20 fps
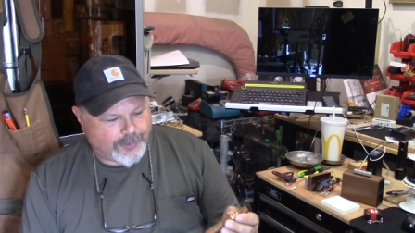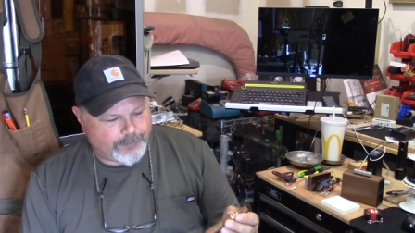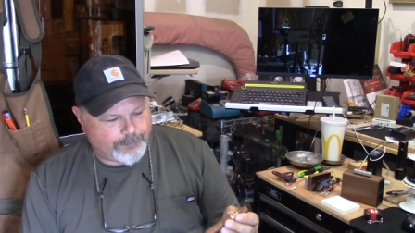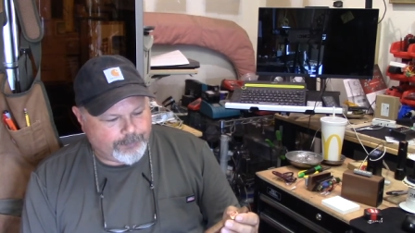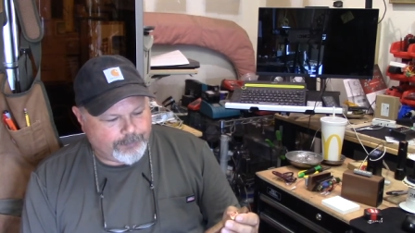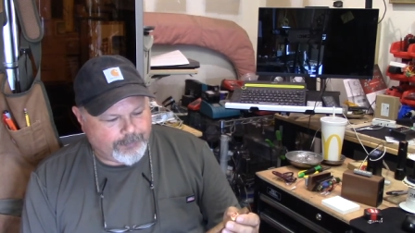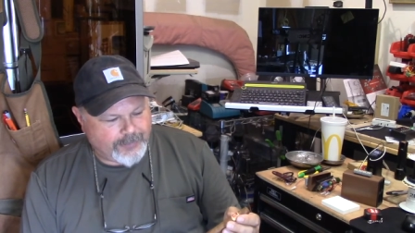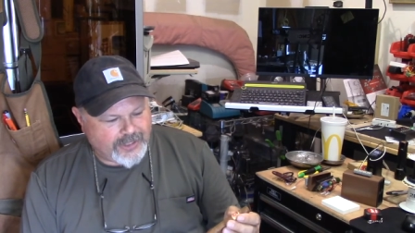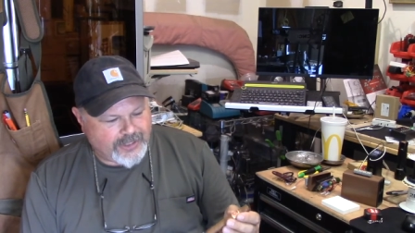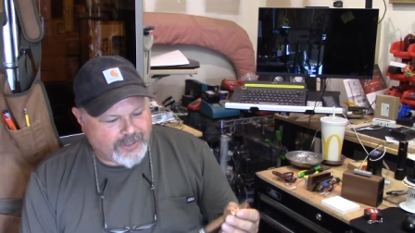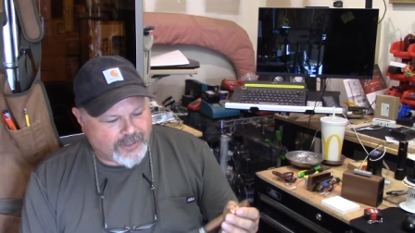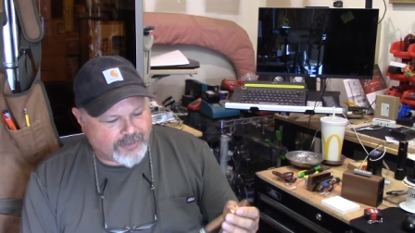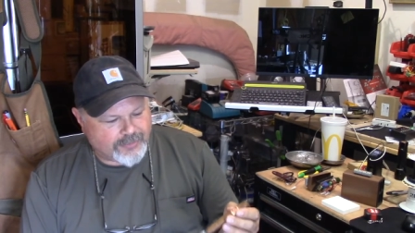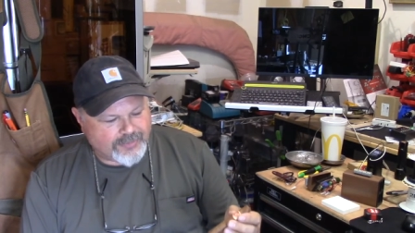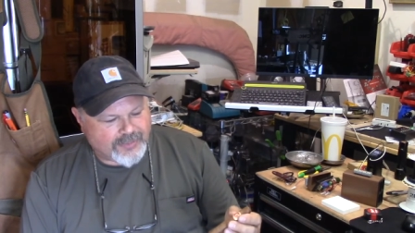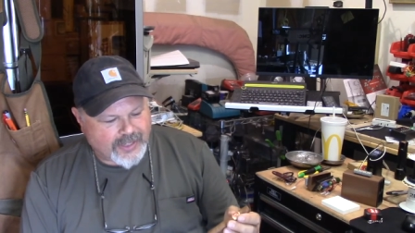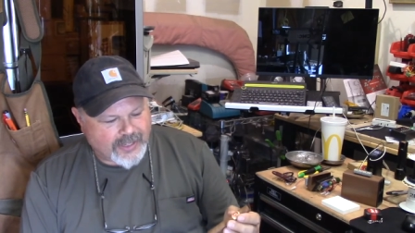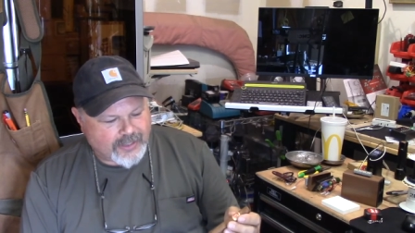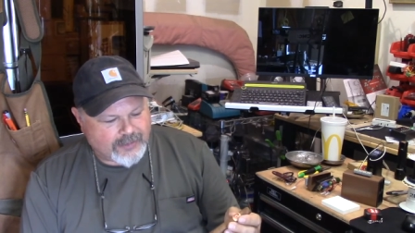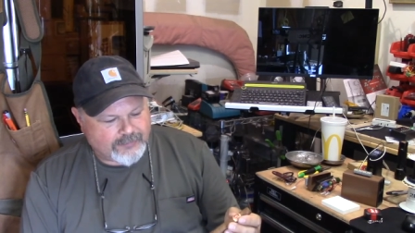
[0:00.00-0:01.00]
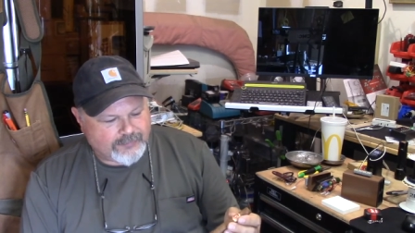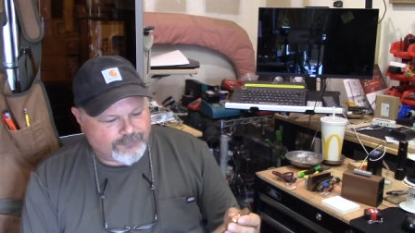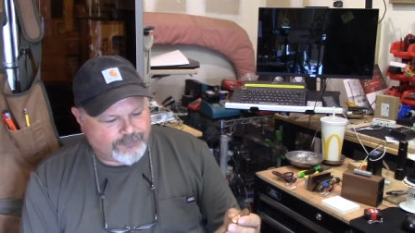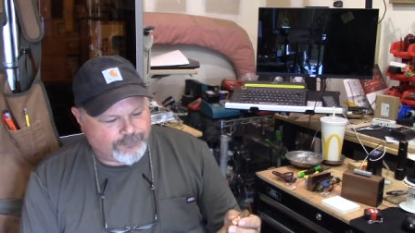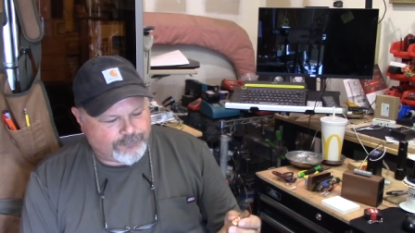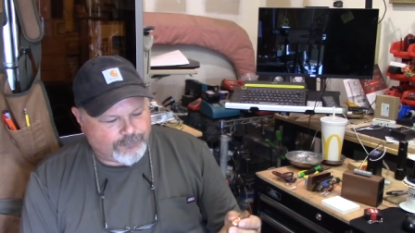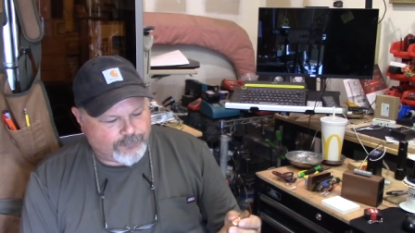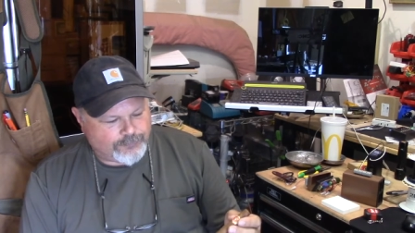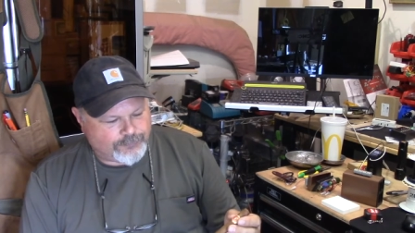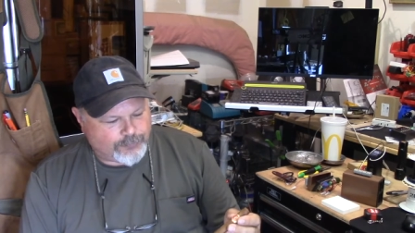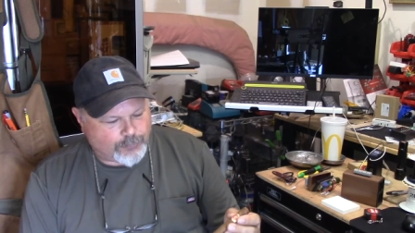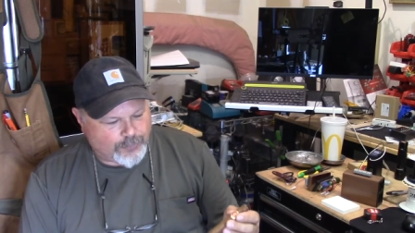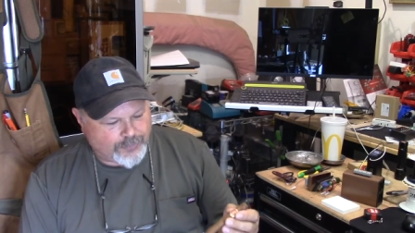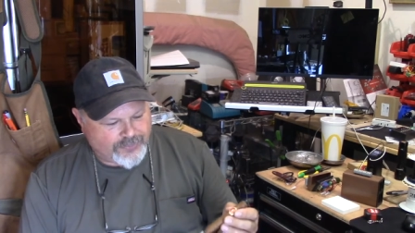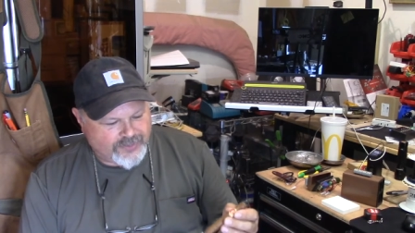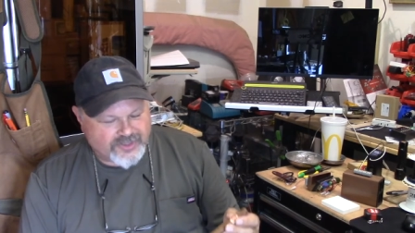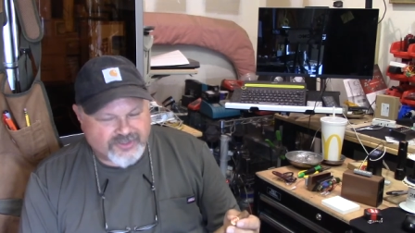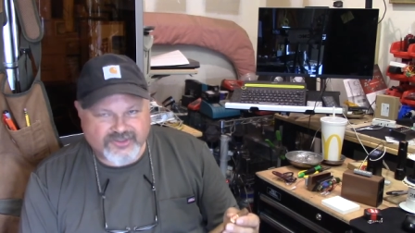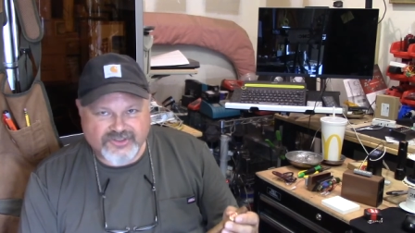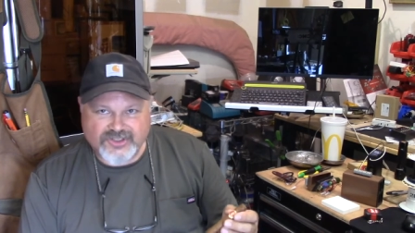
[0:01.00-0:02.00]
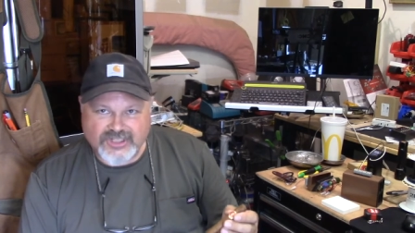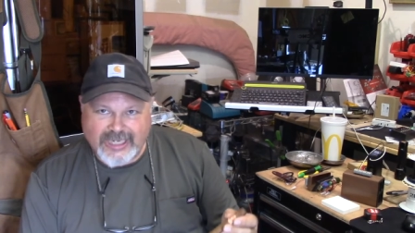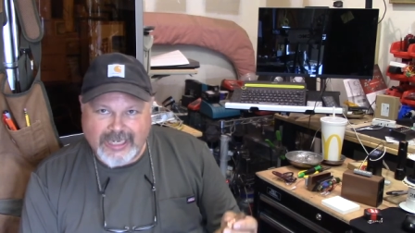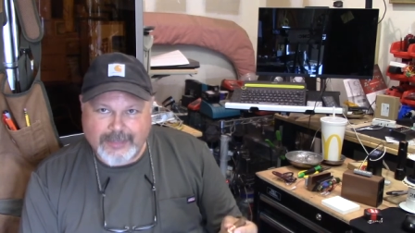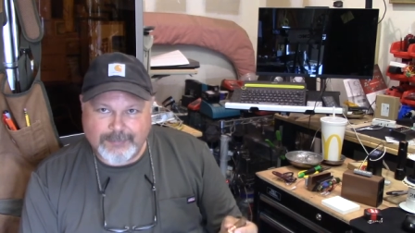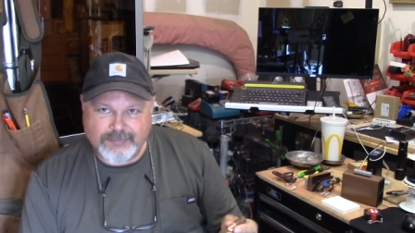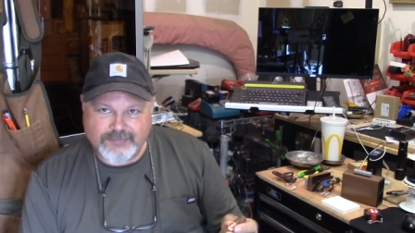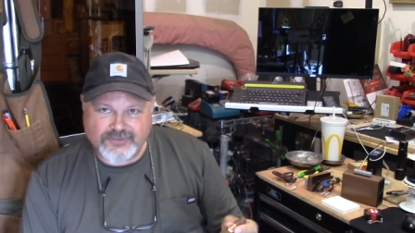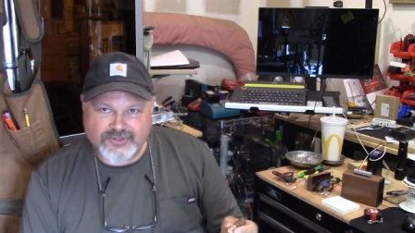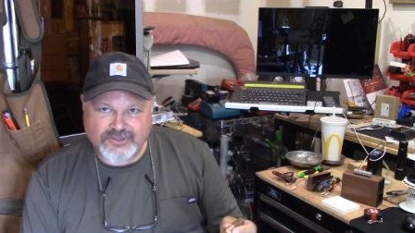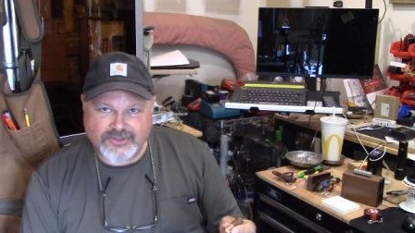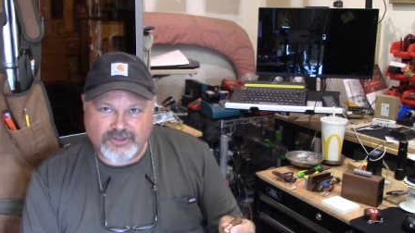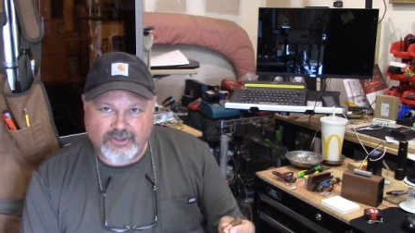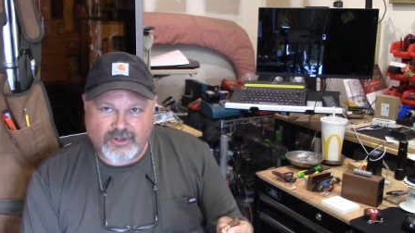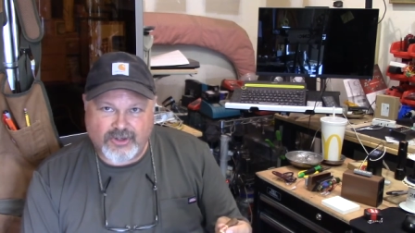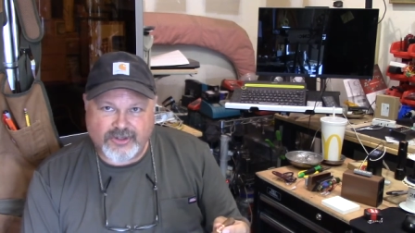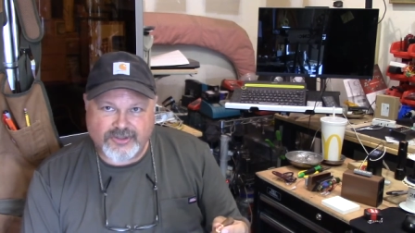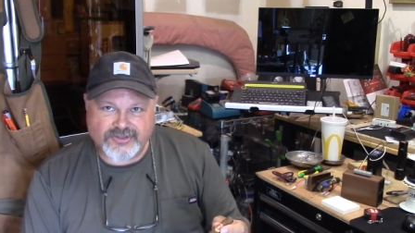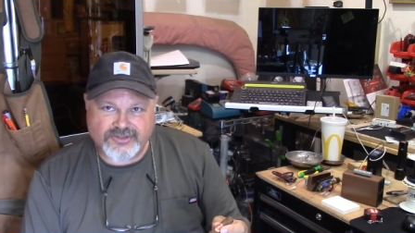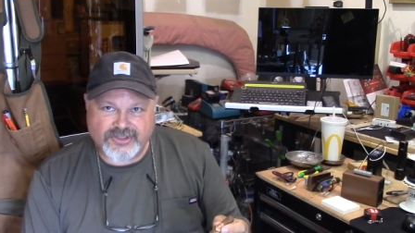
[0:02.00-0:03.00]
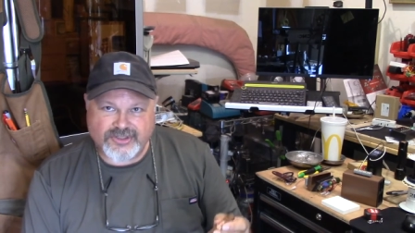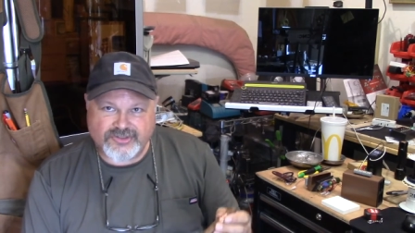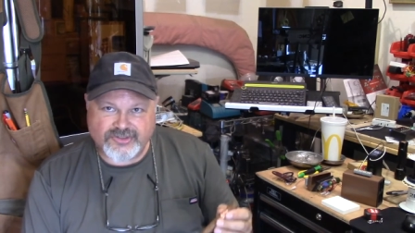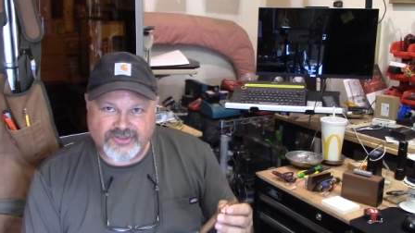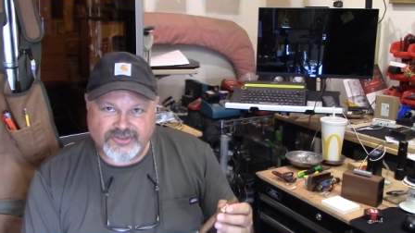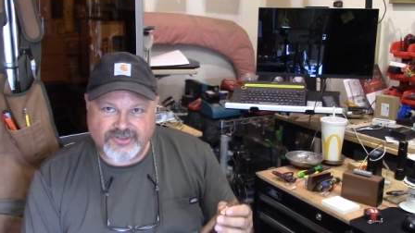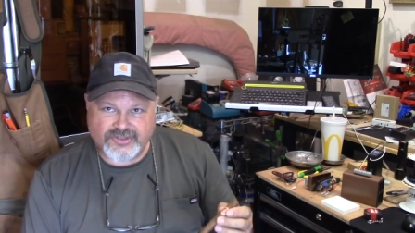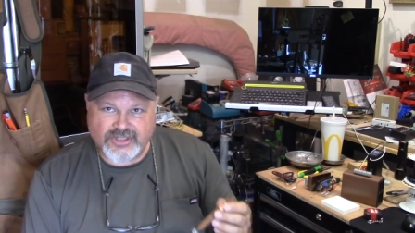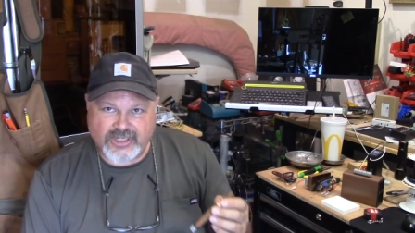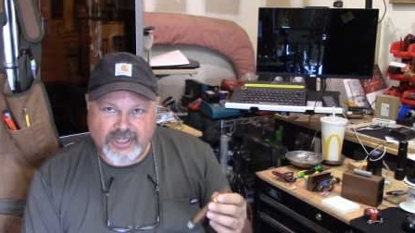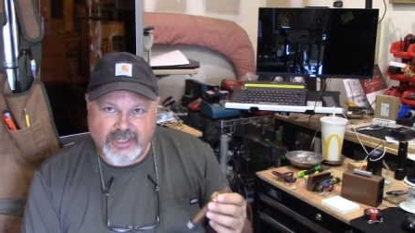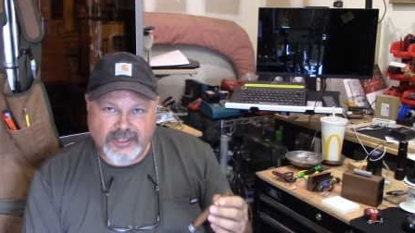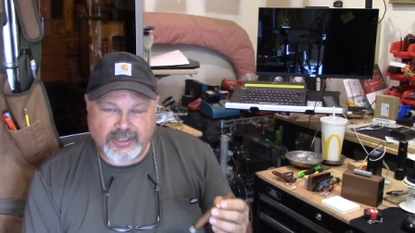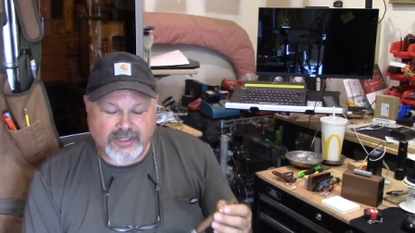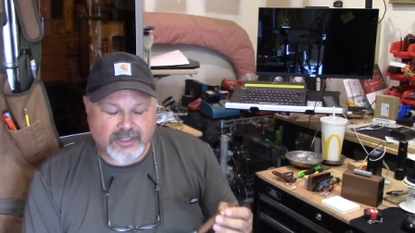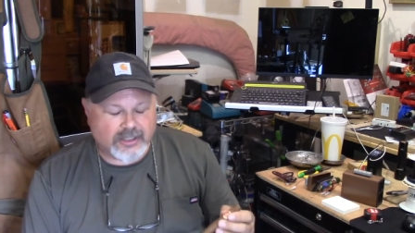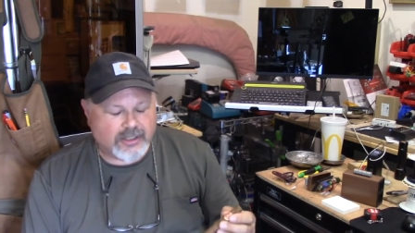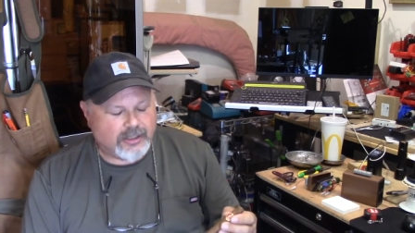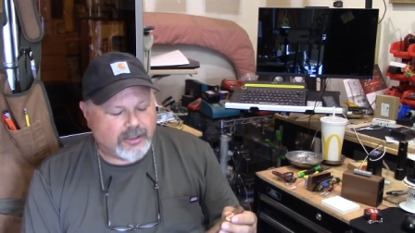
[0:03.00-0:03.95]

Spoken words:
meaning that for this type of cigar, since it's not